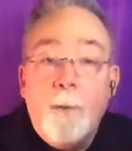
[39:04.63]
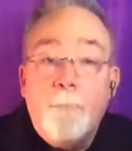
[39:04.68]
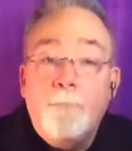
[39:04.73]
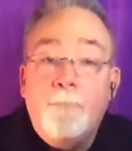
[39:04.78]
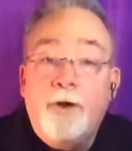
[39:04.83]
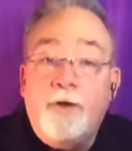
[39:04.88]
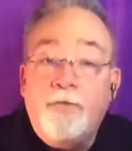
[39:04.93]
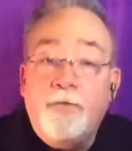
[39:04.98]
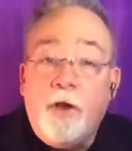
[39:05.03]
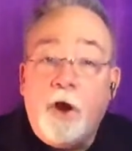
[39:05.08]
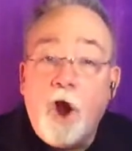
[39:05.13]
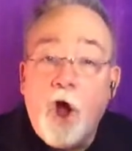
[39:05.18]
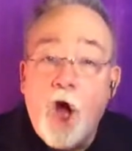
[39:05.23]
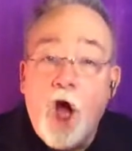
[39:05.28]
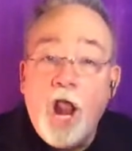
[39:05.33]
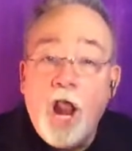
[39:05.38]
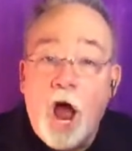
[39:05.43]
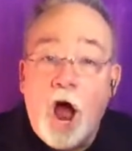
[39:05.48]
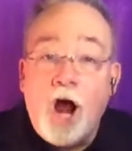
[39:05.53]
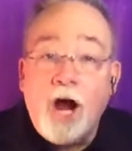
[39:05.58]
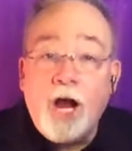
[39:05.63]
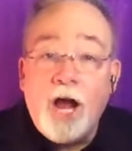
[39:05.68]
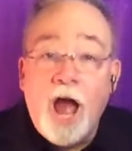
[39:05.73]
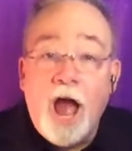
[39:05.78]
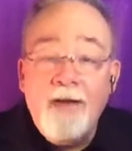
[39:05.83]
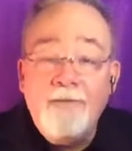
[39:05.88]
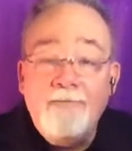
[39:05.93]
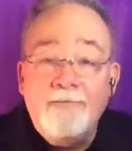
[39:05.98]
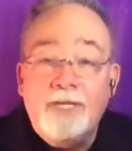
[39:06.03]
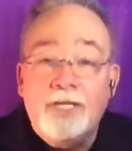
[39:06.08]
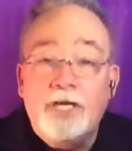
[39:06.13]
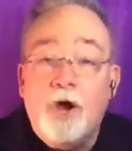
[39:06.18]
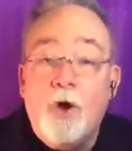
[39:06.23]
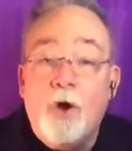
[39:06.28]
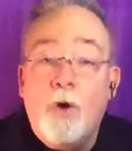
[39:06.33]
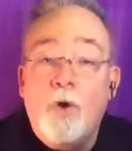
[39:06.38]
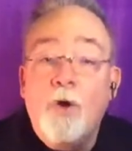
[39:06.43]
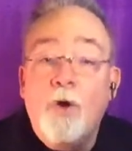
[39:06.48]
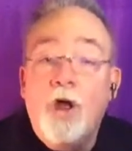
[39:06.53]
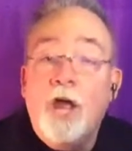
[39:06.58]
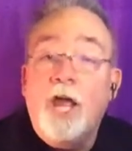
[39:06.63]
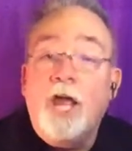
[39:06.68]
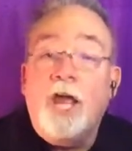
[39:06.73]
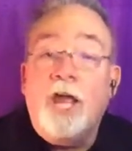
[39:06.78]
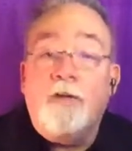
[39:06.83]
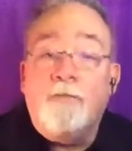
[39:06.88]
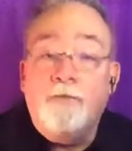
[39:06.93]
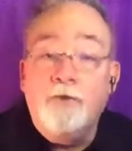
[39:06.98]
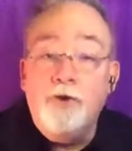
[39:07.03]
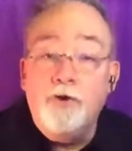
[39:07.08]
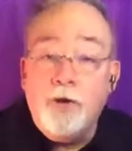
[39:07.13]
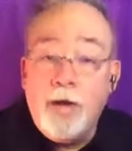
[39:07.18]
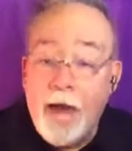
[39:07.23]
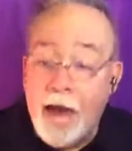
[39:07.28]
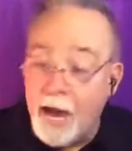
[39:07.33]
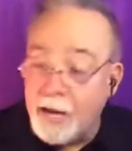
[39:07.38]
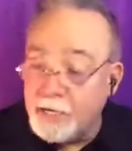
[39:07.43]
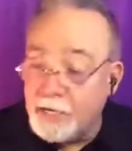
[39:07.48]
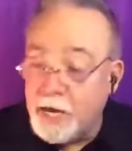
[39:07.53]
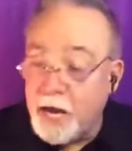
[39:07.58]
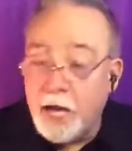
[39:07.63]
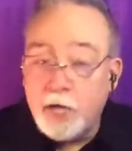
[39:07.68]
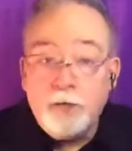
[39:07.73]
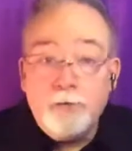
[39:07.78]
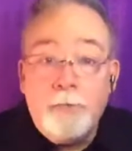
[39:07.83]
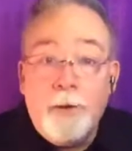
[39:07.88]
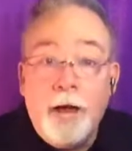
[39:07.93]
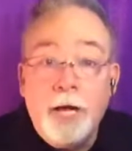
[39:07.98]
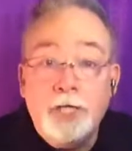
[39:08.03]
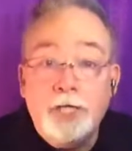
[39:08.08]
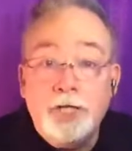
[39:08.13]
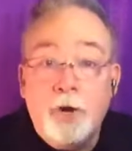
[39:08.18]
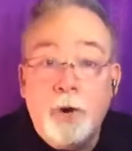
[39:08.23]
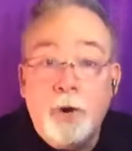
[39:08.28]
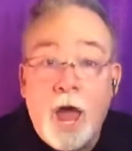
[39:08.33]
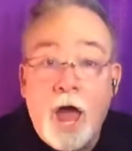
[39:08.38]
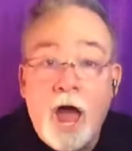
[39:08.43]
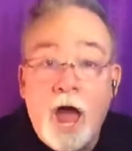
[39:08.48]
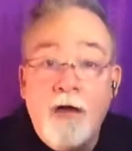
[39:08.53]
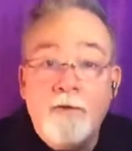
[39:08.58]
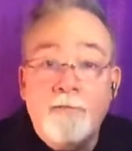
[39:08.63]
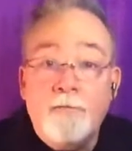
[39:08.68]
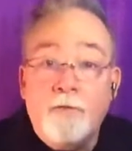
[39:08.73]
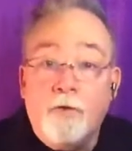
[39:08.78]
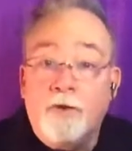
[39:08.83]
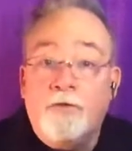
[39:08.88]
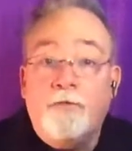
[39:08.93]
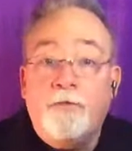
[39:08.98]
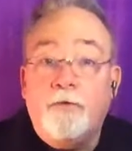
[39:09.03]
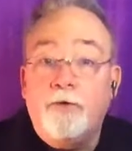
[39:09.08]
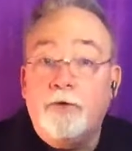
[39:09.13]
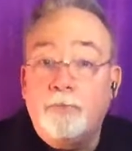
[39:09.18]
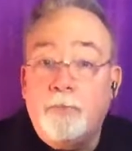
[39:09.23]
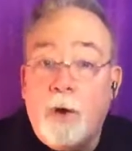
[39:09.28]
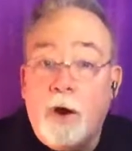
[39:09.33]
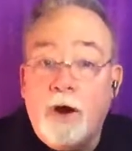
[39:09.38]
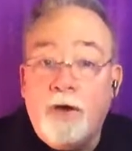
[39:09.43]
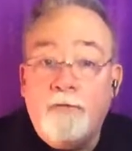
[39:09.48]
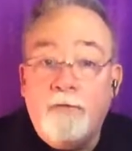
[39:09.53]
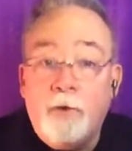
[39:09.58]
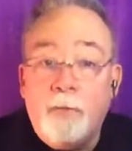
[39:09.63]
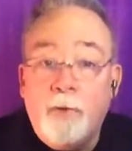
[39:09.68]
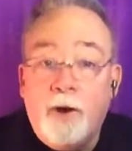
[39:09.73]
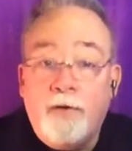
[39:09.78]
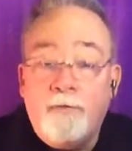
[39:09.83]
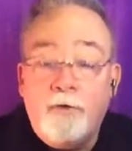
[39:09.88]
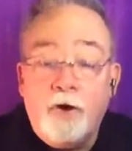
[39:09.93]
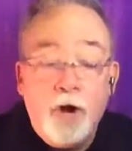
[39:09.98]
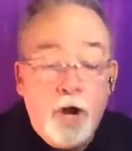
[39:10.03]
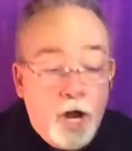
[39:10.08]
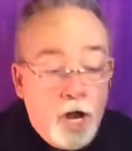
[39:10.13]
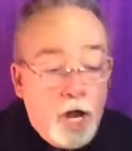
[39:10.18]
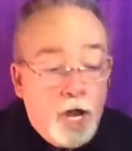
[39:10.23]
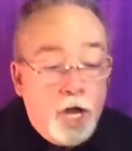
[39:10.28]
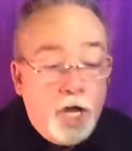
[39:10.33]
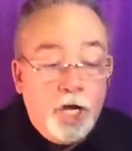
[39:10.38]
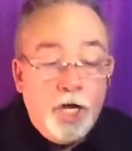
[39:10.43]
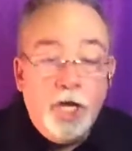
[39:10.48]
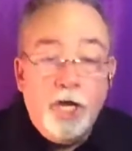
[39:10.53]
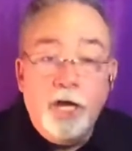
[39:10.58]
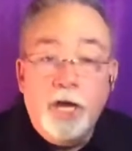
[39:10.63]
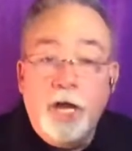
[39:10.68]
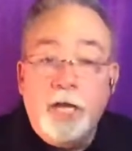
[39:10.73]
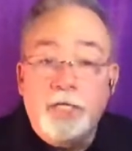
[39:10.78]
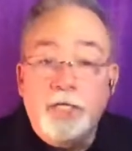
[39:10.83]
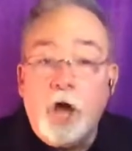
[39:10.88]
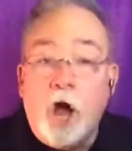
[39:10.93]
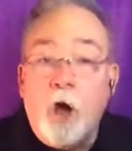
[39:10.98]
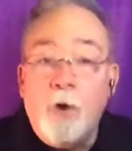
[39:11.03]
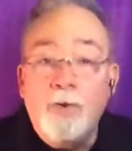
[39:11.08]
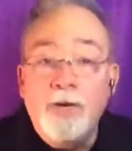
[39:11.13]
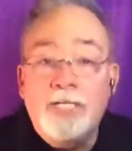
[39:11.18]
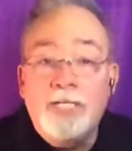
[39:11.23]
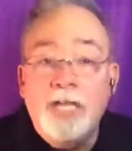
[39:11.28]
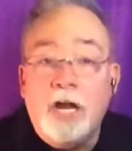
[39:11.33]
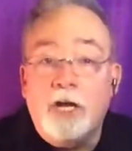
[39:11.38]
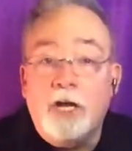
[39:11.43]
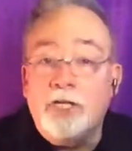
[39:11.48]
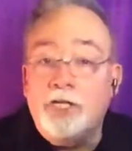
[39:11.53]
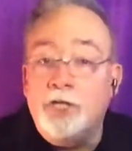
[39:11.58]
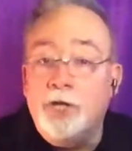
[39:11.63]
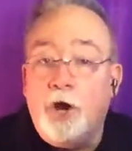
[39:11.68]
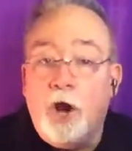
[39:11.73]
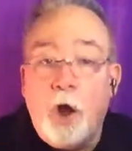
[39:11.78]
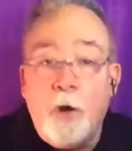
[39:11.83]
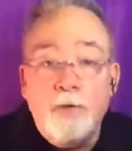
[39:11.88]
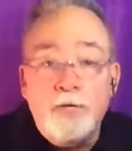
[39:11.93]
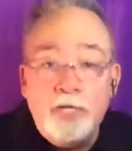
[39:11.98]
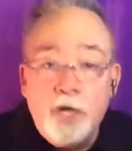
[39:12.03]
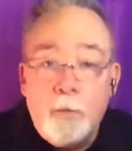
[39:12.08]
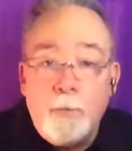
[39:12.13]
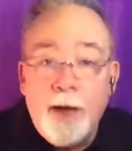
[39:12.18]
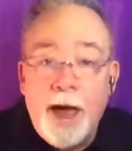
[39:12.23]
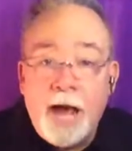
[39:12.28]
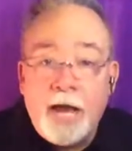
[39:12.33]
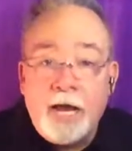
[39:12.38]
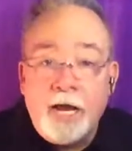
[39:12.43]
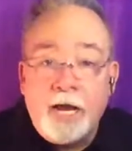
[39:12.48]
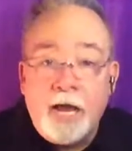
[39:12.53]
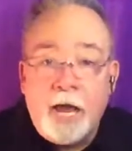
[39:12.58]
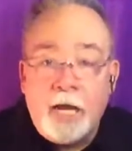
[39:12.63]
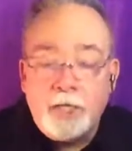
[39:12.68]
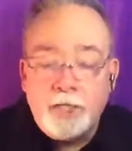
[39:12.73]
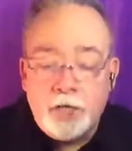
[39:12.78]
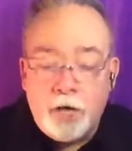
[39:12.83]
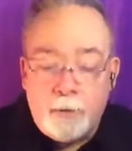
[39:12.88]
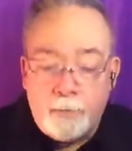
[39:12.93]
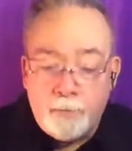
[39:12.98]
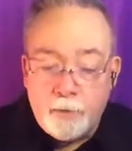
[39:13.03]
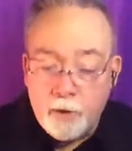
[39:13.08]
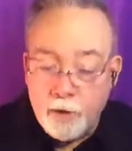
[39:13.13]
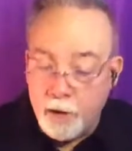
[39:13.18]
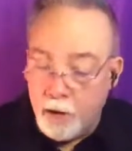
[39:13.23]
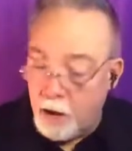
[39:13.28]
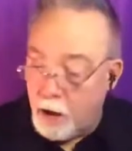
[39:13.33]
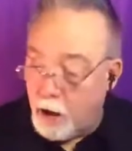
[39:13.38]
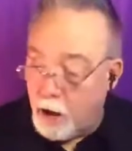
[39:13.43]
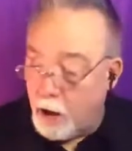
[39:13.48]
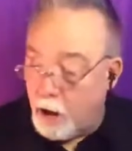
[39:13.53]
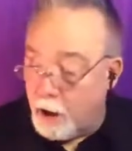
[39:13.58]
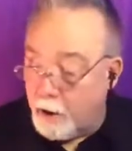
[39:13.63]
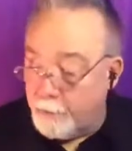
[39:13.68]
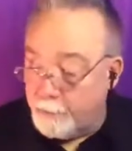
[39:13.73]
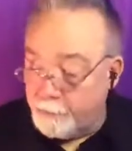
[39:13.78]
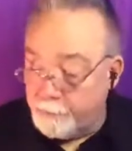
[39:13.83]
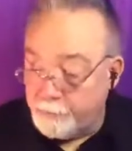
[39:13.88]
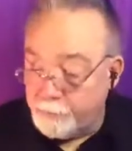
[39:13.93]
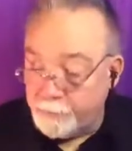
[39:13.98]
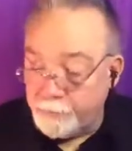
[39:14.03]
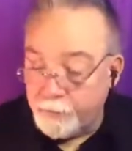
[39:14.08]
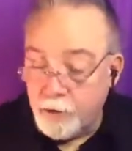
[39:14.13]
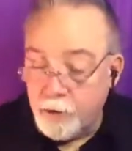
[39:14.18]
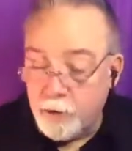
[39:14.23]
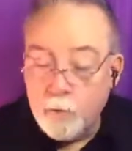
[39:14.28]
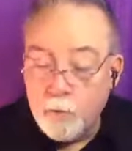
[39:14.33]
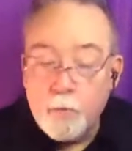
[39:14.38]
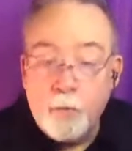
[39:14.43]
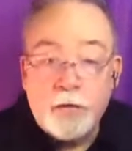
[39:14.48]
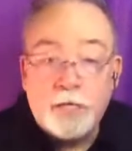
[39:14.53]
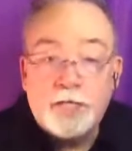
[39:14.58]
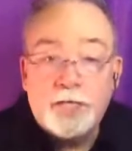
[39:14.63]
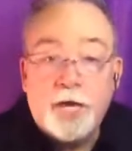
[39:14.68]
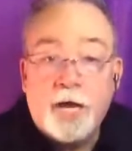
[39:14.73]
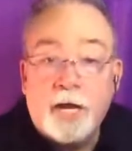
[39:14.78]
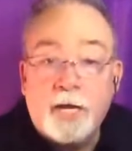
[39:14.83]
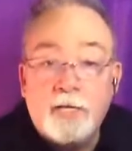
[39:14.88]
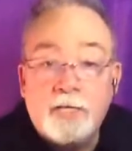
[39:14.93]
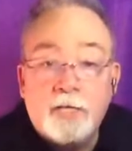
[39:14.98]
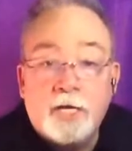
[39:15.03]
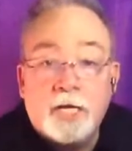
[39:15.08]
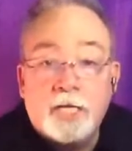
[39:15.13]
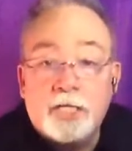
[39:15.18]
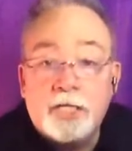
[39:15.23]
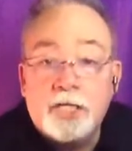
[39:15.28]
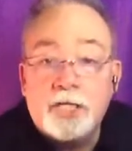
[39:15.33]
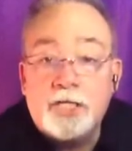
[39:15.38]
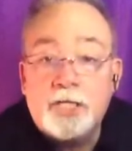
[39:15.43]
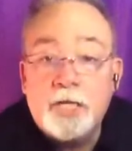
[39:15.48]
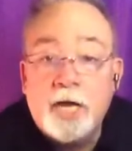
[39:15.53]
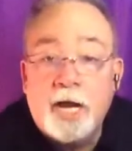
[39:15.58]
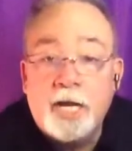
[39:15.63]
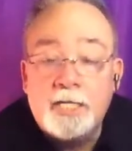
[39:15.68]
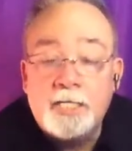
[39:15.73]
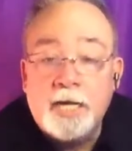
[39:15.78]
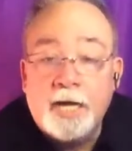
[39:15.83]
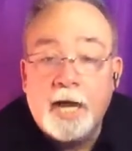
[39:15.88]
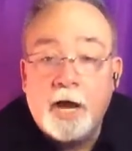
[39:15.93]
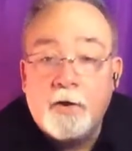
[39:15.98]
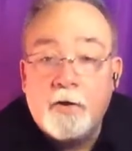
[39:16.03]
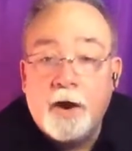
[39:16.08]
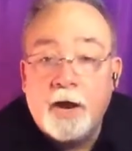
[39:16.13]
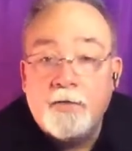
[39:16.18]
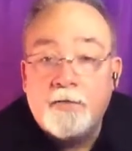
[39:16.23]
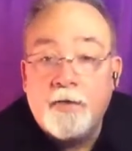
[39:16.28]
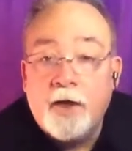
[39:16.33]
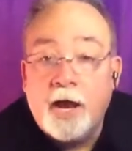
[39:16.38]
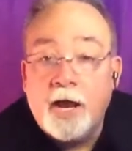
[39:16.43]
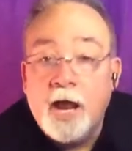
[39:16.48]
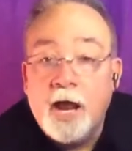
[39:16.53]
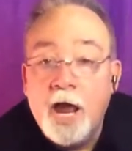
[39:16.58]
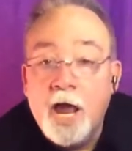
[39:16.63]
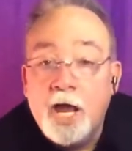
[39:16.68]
But they're all archived, so if you can't catch my show live or the first part of it or whatever, it's always there, so you can always go back and catch up, which it's like a great thing.